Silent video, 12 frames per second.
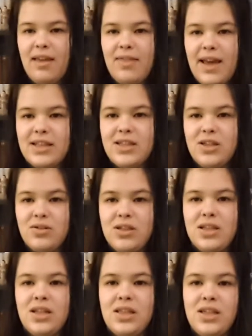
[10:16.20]
in that
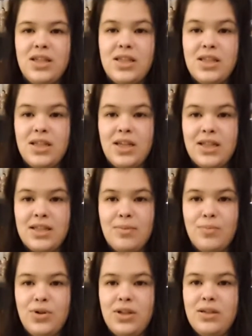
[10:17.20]
series at least at
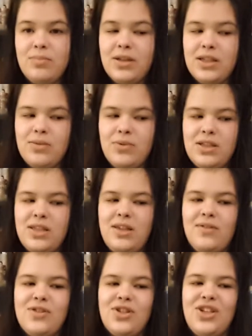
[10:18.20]
some point because I want to see if